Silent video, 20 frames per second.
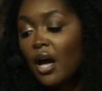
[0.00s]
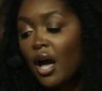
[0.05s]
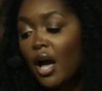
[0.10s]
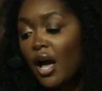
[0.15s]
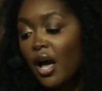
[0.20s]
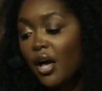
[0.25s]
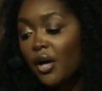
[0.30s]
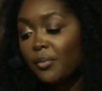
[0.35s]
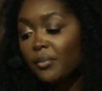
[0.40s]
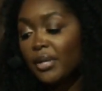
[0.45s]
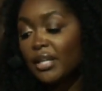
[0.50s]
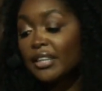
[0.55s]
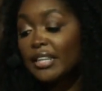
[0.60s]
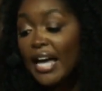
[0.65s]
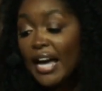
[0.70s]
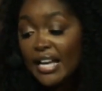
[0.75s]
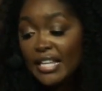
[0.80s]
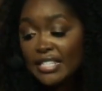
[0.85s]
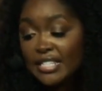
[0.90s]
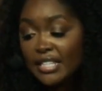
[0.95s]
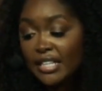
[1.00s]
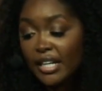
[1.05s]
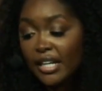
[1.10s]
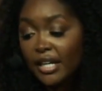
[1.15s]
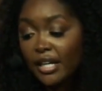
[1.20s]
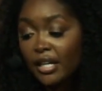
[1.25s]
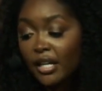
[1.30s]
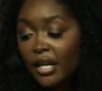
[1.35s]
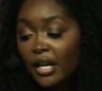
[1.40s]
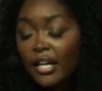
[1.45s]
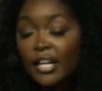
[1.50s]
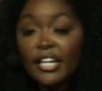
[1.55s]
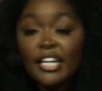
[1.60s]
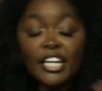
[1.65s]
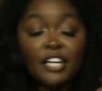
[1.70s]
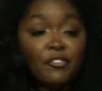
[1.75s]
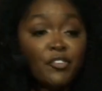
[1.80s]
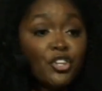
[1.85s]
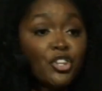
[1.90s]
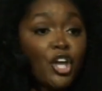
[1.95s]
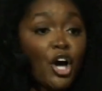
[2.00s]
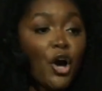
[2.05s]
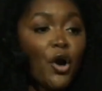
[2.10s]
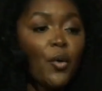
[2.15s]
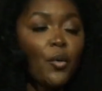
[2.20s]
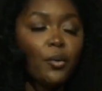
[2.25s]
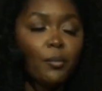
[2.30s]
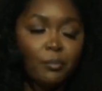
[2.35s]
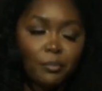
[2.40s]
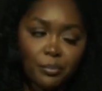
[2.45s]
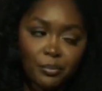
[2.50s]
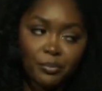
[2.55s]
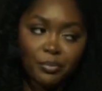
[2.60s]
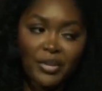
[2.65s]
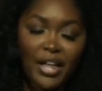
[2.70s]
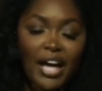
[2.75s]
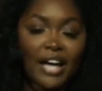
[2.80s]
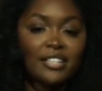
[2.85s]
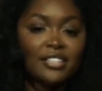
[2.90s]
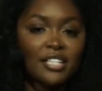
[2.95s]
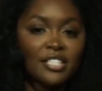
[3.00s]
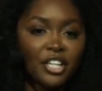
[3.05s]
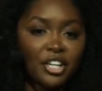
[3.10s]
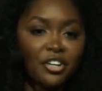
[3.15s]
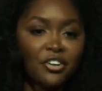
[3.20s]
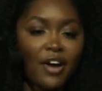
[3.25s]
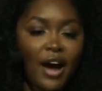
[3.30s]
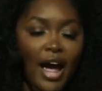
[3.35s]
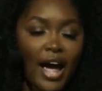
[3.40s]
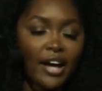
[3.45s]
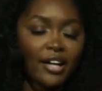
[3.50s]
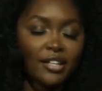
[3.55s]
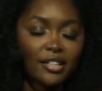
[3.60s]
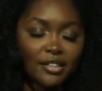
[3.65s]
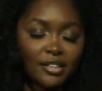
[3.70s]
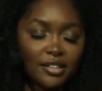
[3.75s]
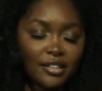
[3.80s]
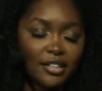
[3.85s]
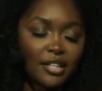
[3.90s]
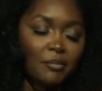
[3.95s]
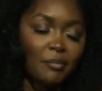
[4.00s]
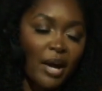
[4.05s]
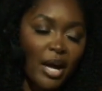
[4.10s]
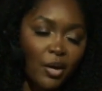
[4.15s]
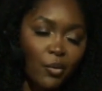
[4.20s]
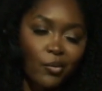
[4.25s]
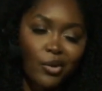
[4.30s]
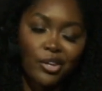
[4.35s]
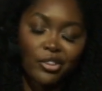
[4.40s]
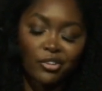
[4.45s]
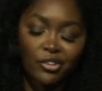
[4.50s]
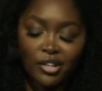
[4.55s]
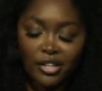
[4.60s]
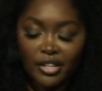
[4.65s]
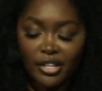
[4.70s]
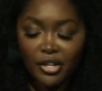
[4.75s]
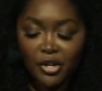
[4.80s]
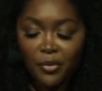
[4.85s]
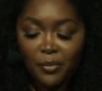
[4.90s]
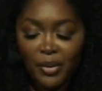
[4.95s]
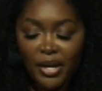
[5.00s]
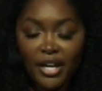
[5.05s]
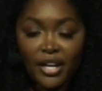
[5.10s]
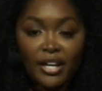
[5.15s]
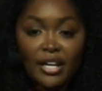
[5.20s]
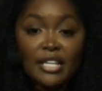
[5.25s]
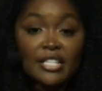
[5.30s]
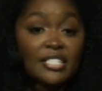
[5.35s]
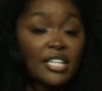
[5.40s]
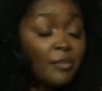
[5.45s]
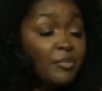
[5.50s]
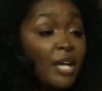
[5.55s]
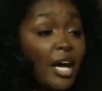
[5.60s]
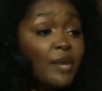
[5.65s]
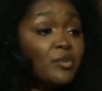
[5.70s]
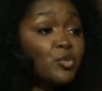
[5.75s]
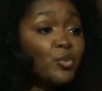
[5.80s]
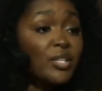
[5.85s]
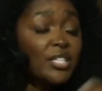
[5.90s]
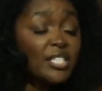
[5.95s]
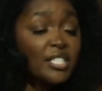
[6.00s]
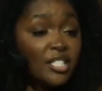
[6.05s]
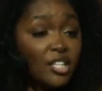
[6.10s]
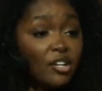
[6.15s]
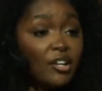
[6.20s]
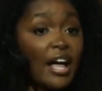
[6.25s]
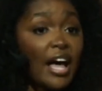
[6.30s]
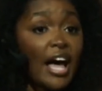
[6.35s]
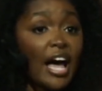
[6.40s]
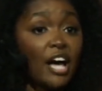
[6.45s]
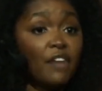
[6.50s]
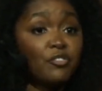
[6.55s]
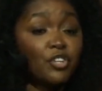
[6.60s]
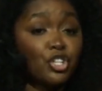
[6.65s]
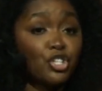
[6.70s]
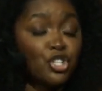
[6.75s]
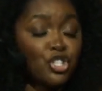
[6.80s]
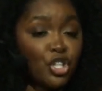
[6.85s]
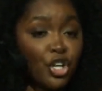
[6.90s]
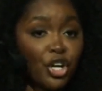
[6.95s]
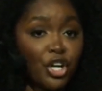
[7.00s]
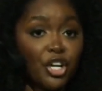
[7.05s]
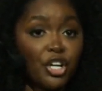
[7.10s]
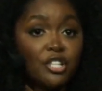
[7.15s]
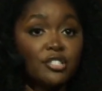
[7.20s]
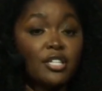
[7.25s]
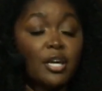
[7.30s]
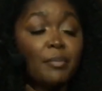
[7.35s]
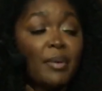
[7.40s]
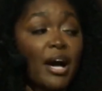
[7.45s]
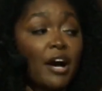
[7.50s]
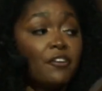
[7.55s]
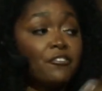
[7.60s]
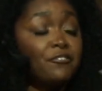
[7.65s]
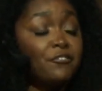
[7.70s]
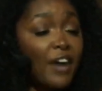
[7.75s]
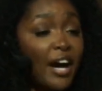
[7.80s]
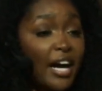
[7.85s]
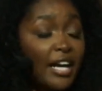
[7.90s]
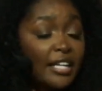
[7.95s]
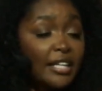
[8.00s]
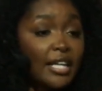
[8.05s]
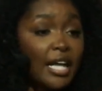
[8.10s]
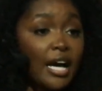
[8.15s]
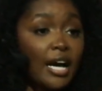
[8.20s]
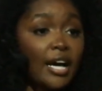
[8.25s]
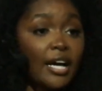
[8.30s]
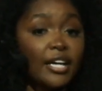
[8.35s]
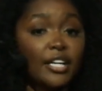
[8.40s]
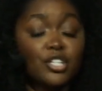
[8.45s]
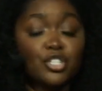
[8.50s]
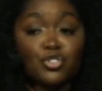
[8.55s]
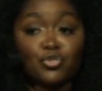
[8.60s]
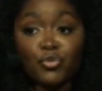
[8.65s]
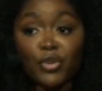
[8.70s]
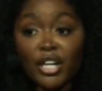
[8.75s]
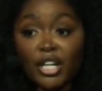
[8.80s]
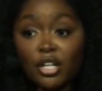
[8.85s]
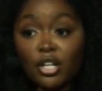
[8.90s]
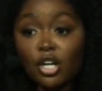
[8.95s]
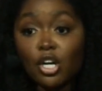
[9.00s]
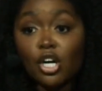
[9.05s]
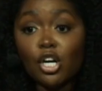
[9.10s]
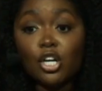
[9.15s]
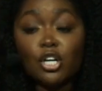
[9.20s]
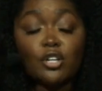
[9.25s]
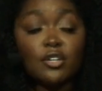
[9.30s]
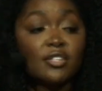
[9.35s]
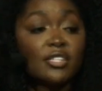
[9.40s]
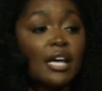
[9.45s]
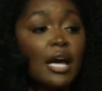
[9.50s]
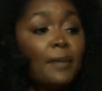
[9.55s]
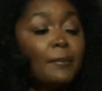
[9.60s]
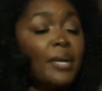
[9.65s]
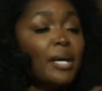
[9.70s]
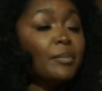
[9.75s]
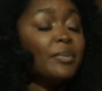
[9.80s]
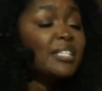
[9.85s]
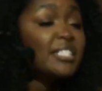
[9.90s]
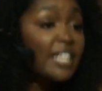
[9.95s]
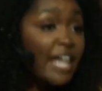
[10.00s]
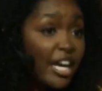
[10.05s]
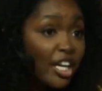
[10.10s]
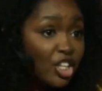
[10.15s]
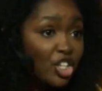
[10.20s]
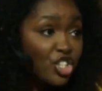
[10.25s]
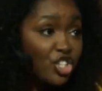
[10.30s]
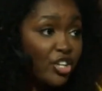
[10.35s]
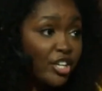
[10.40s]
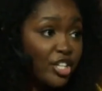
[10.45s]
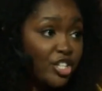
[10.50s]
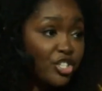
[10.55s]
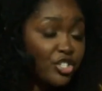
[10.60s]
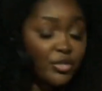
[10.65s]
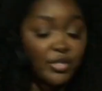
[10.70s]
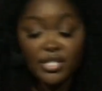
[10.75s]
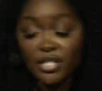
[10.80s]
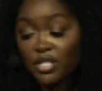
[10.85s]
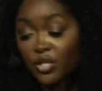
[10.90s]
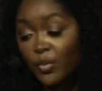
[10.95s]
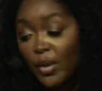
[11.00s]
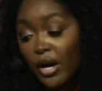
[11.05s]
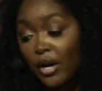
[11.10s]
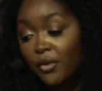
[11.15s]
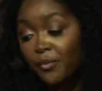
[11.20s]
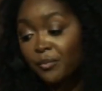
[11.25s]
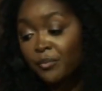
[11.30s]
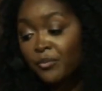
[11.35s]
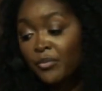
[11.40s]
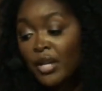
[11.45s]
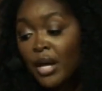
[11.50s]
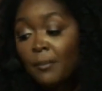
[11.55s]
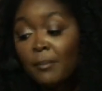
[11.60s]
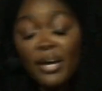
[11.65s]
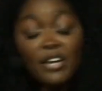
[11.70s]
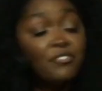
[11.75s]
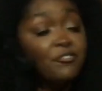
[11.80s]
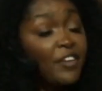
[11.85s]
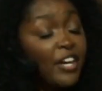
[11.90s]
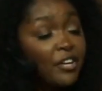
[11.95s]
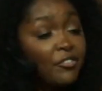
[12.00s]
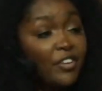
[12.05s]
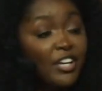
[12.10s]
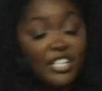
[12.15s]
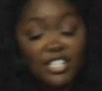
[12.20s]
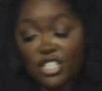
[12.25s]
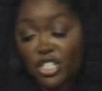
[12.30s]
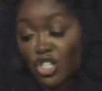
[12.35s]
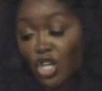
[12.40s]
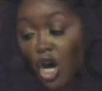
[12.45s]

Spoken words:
Lastly, even though black doesn't crack, it might wither a little bit, sometimes we still have concerns about fine lines, wrinkles, maybe texture issues as well. My favorites is